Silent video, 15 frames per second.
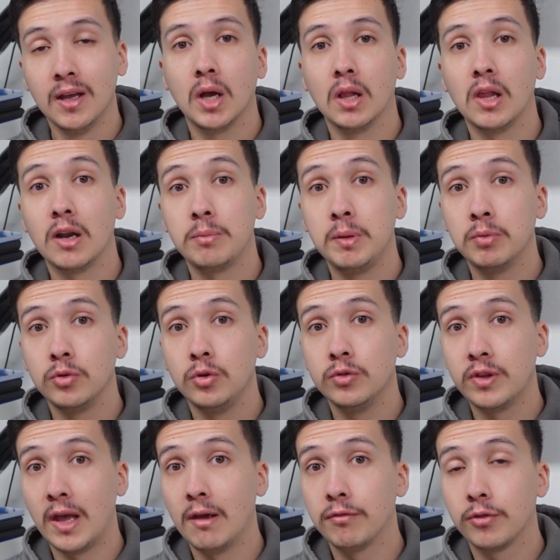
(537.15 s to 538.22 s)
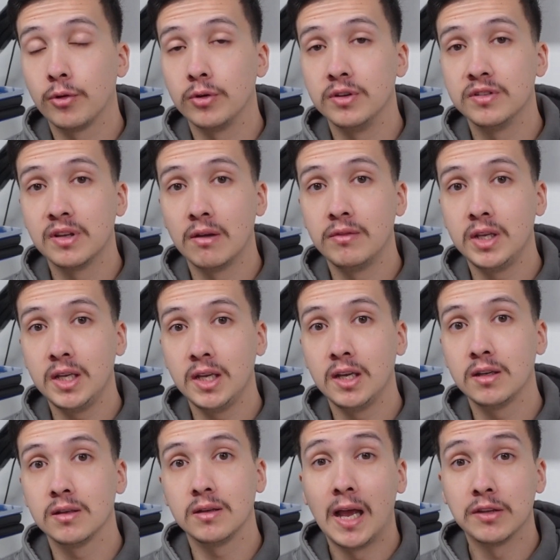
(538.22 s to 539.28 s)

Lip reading: A lot of people use the F3070 ink.